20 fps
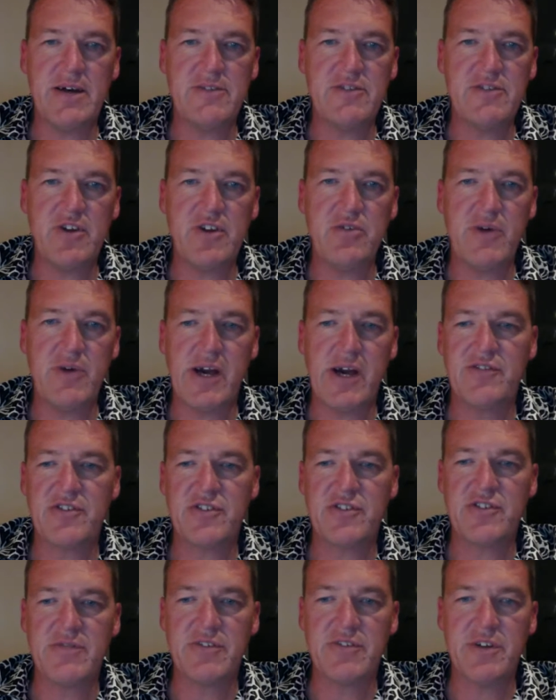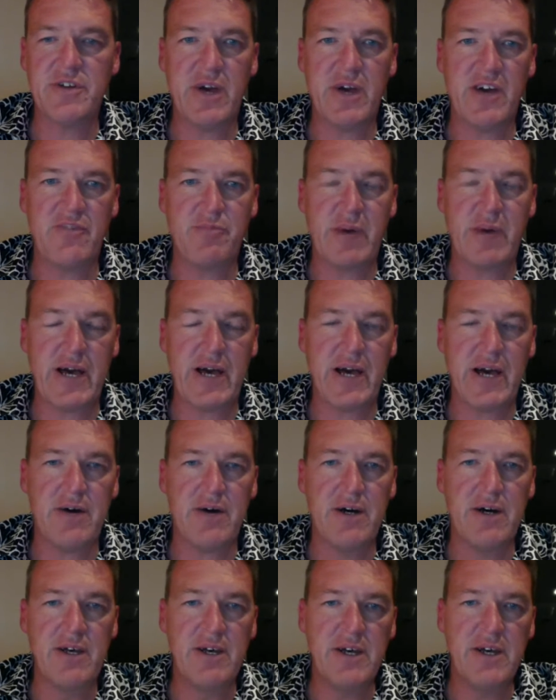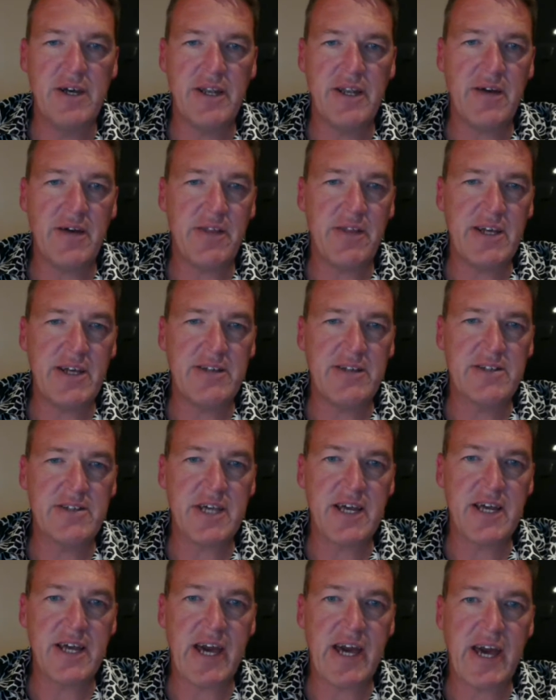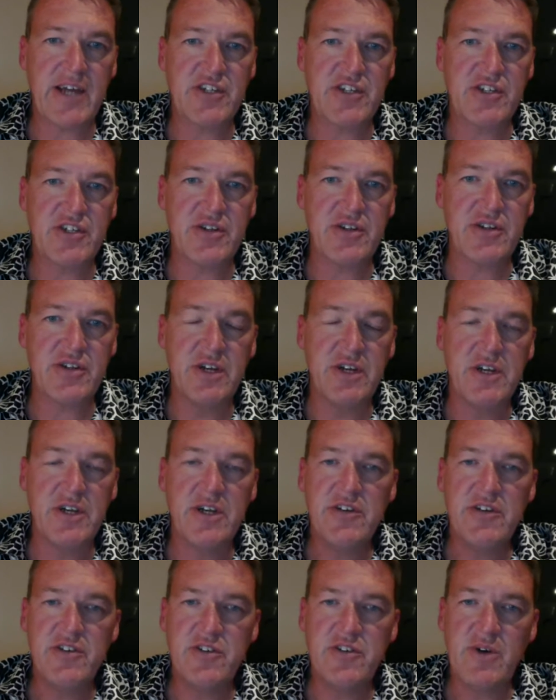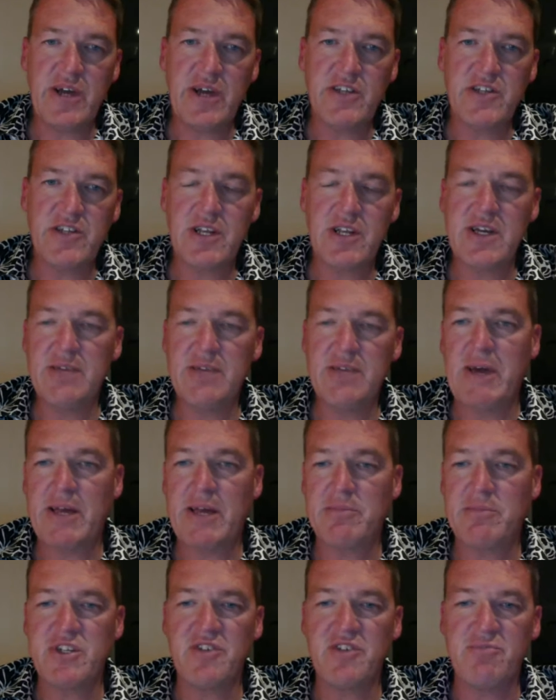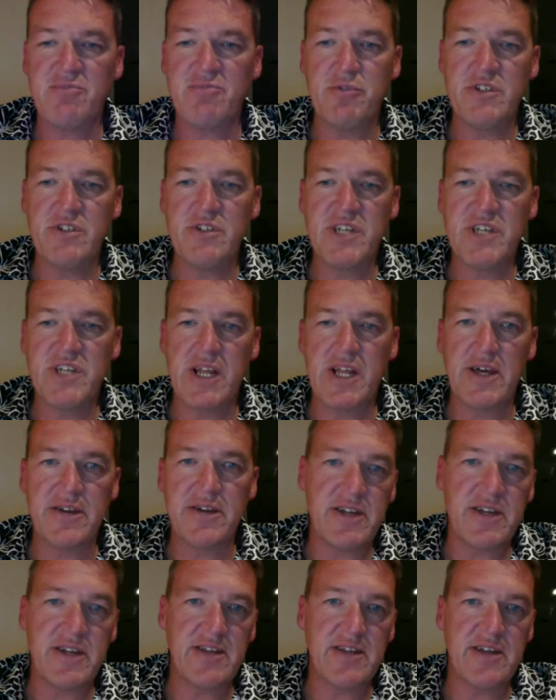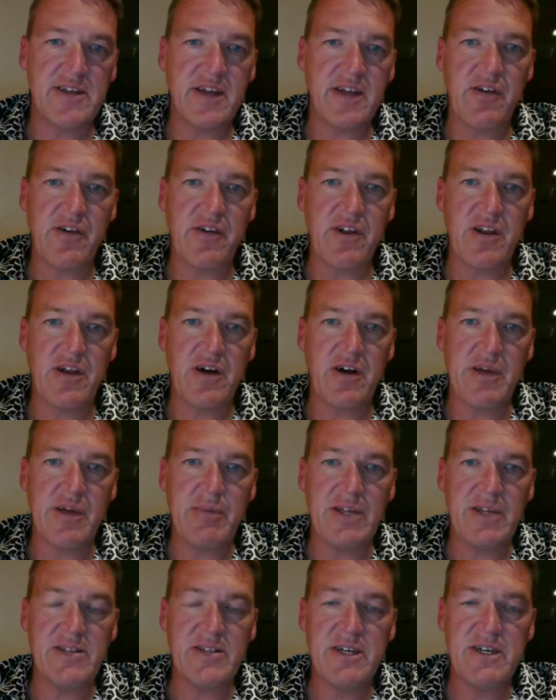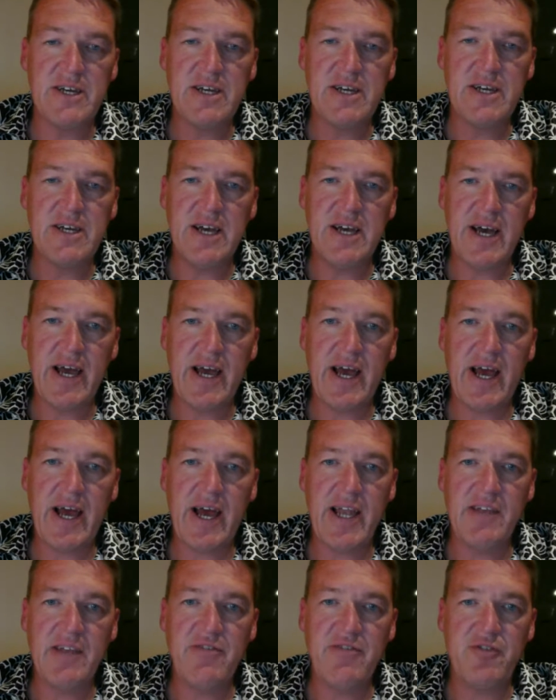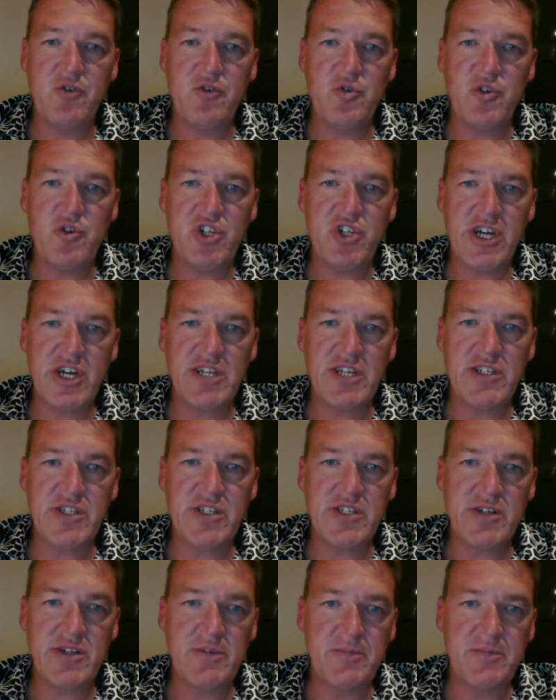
do have strength, do have power, and how they can take action to actually make themselves more resilient in the current climate and enforce change.